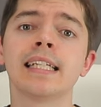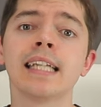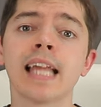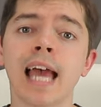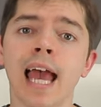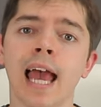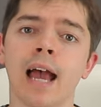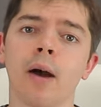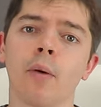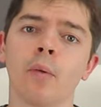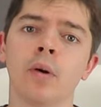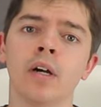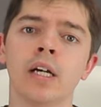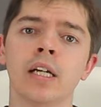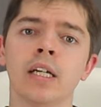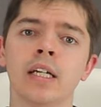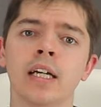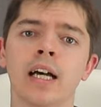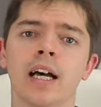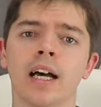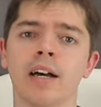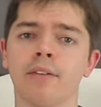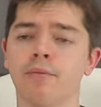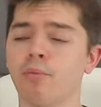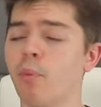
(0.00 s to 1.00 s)
now,
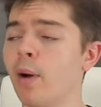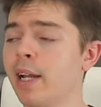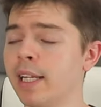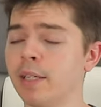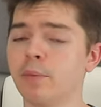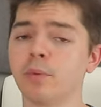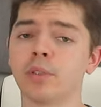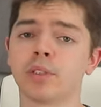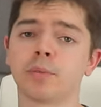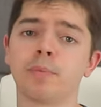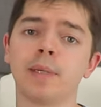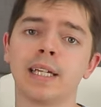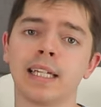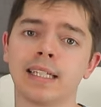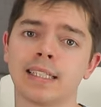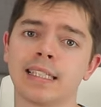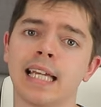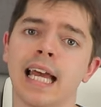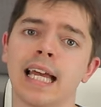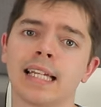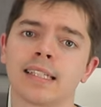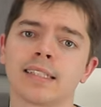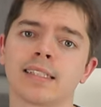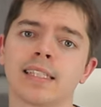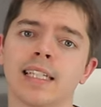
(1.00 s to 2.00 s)
when it was being
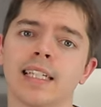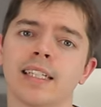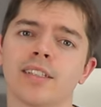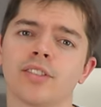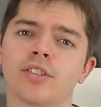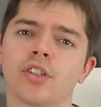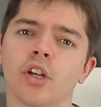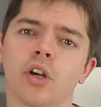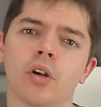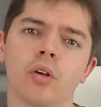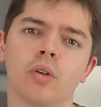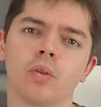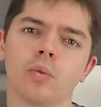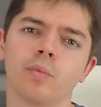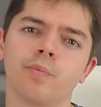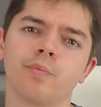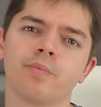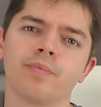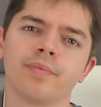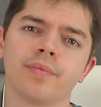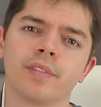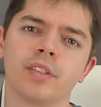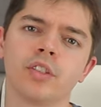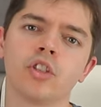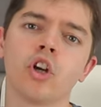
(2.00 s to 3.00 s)
tested, so
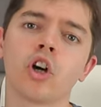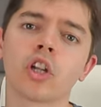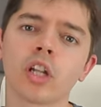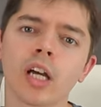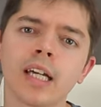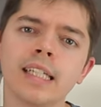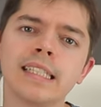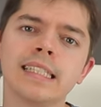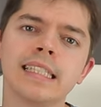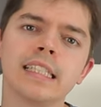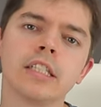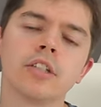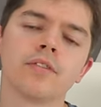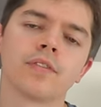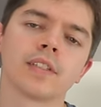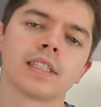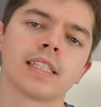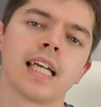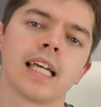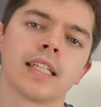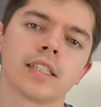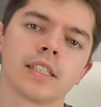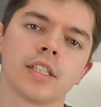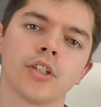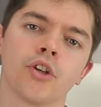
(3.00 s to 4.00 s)
not ideal for
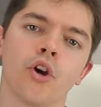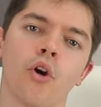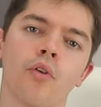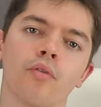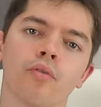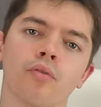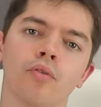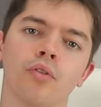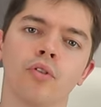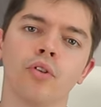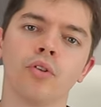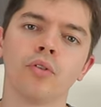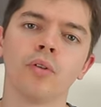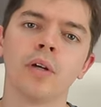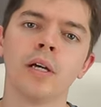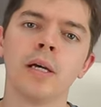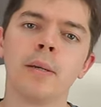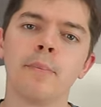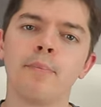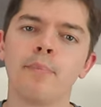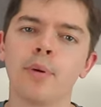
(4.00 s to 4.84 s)
testing overall,